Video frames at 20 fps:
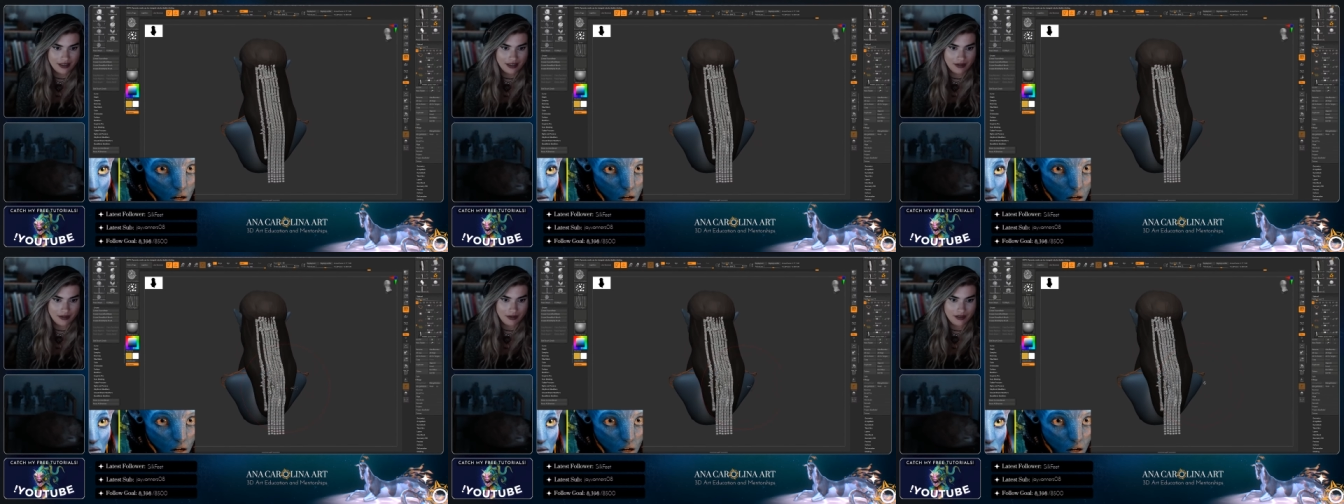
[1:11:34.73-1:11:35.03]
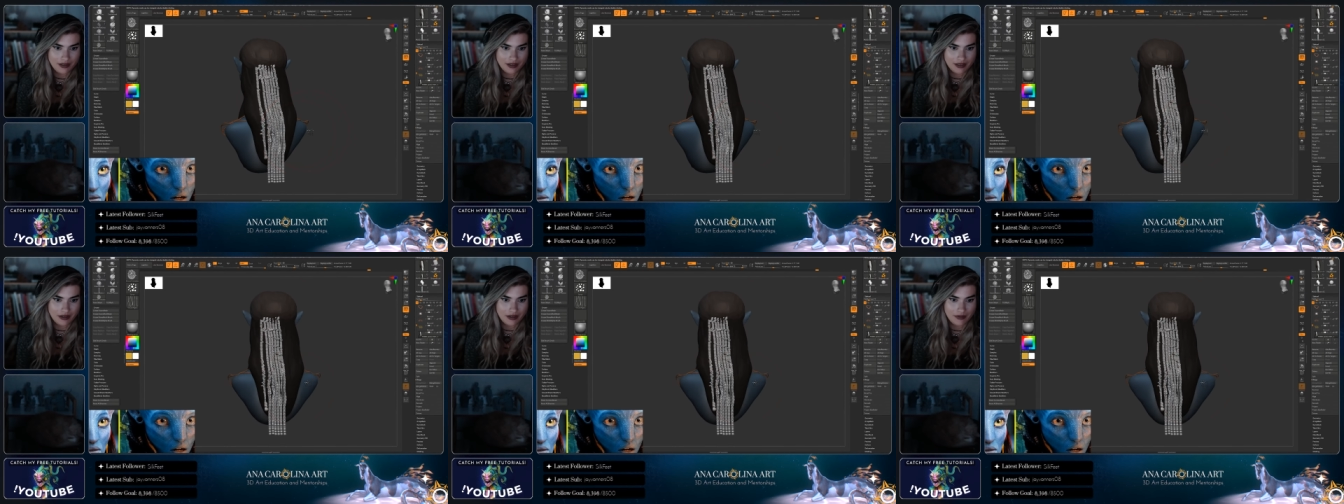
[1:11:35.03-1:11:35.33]
Little
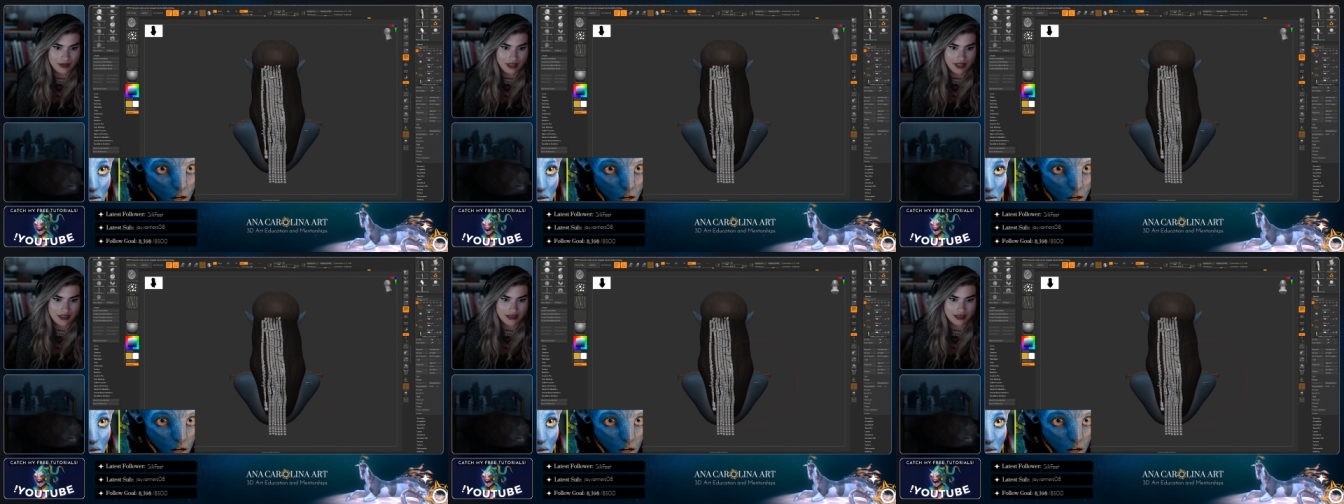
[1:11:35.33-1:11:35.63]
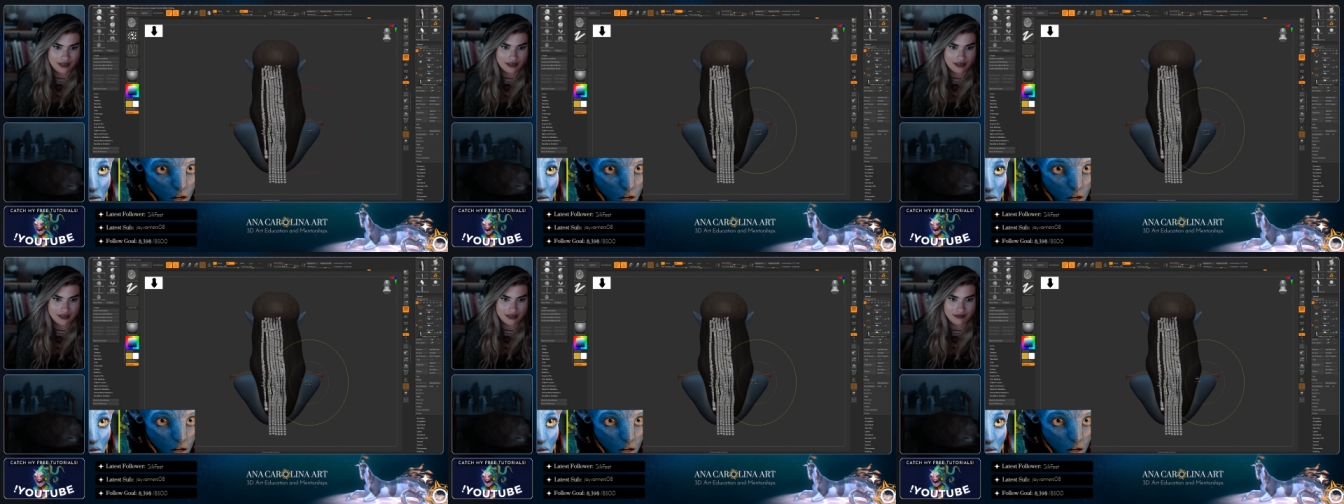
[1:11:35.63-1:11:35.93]
bit of
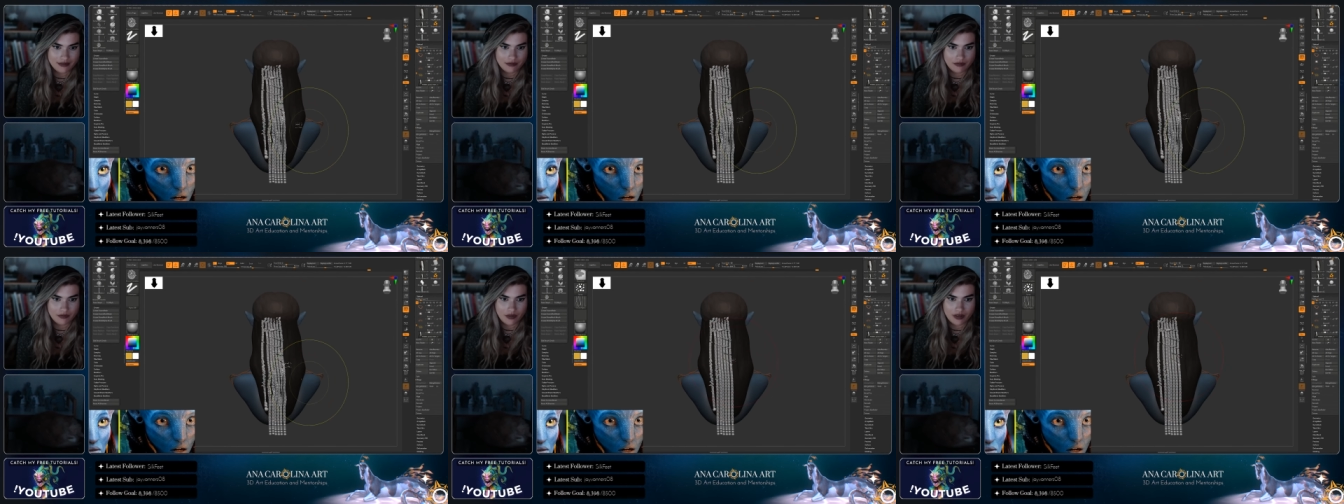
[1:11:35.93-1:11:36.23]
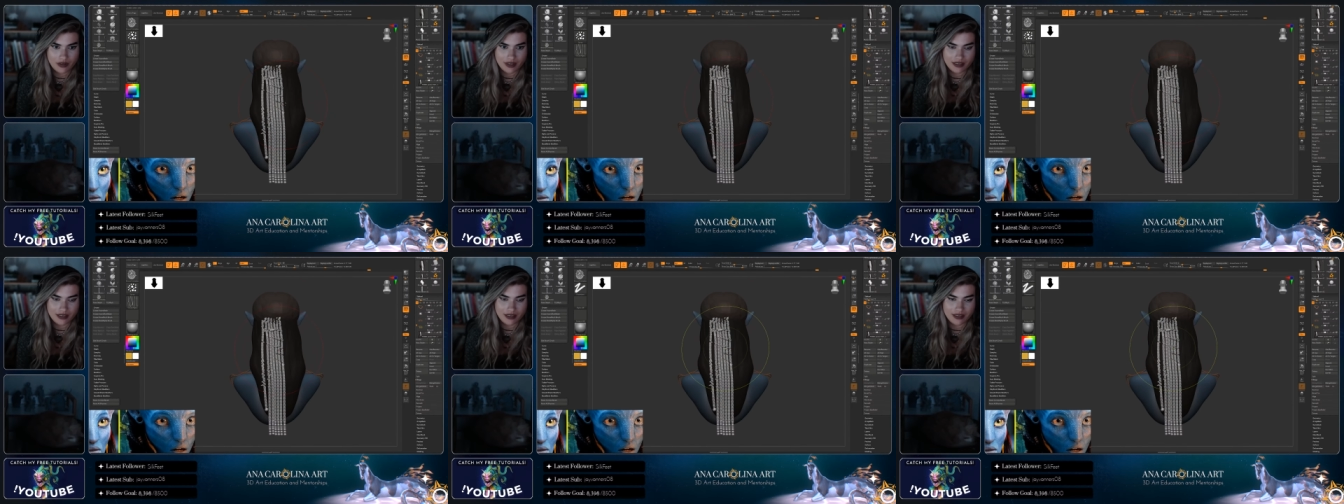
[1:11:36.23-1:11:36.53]
turbulence.
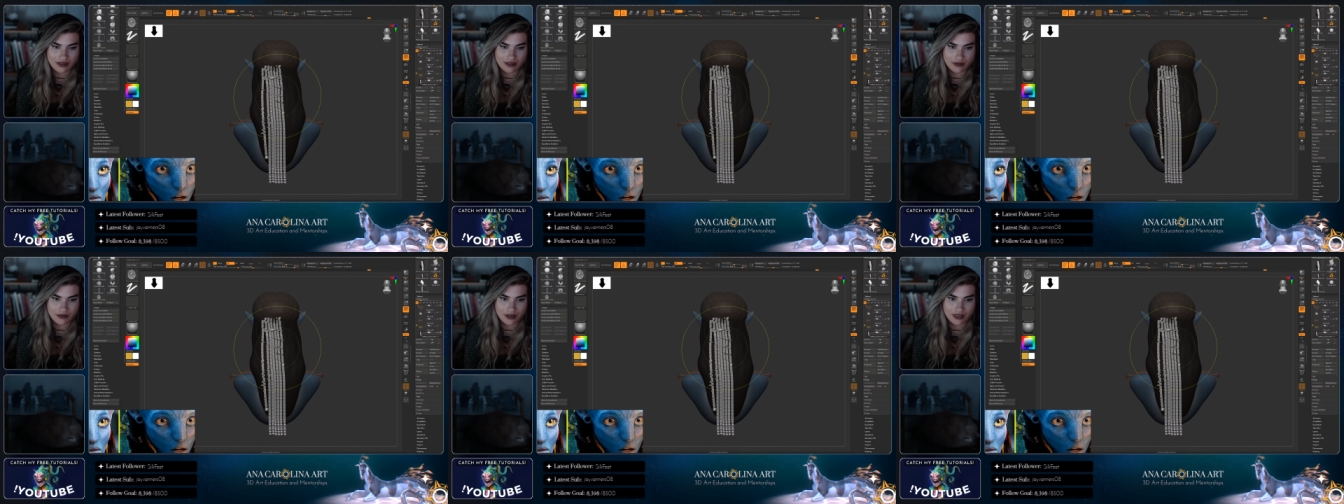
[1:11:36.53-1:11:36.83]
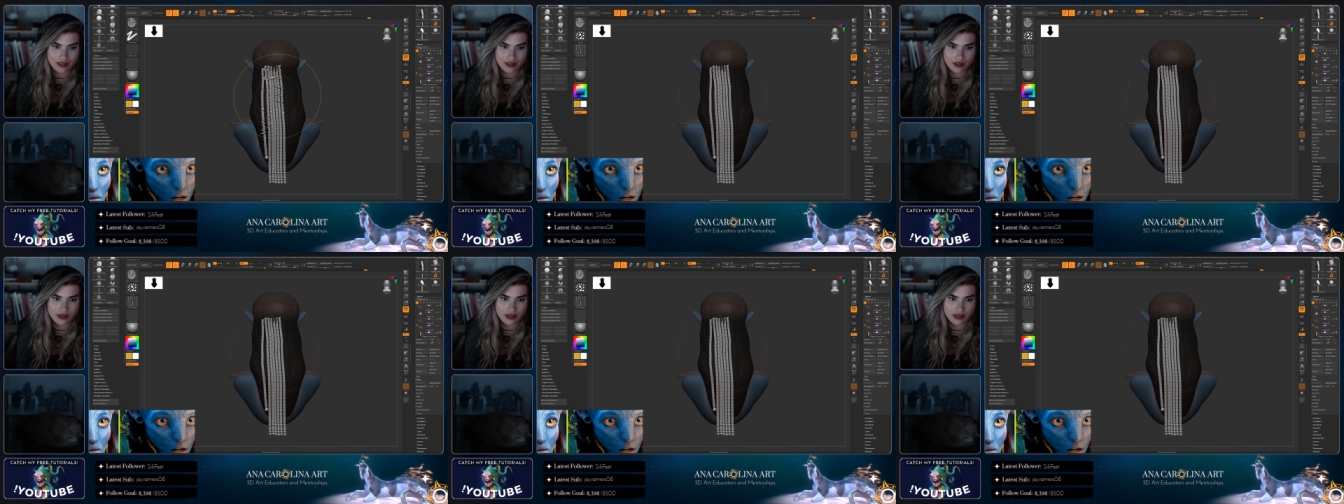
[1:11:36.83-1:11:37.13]
I guess it doesn't
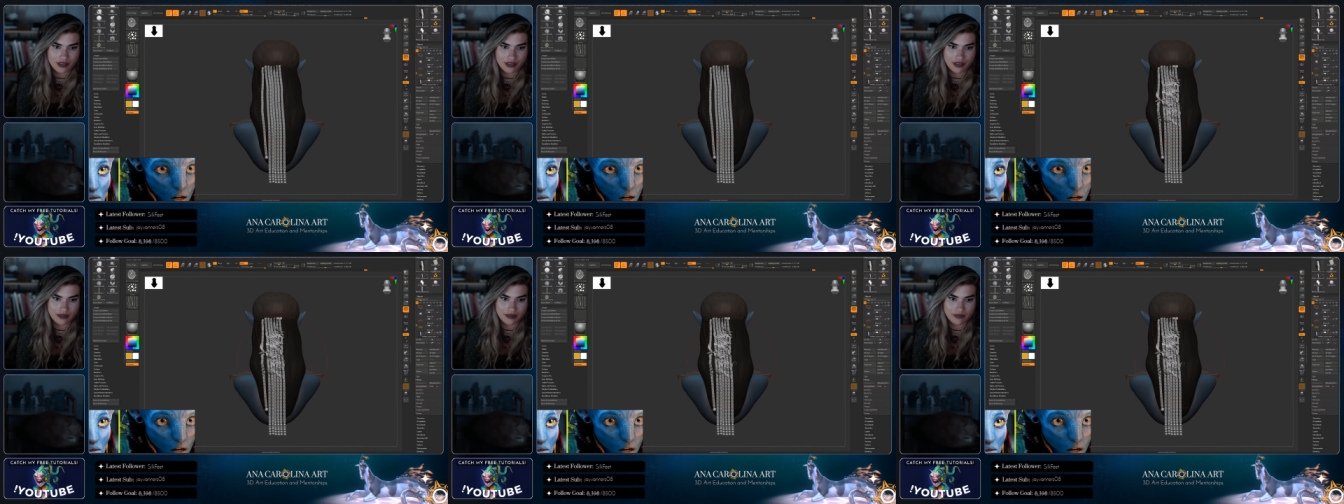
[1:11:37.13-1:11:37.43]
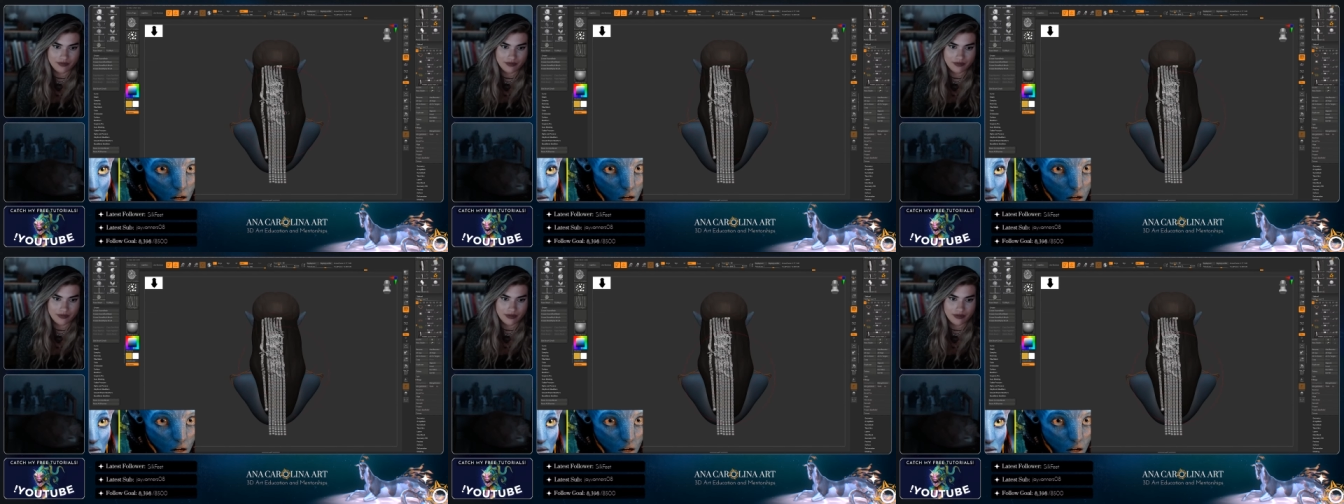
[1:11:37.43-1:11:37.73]
work so good here.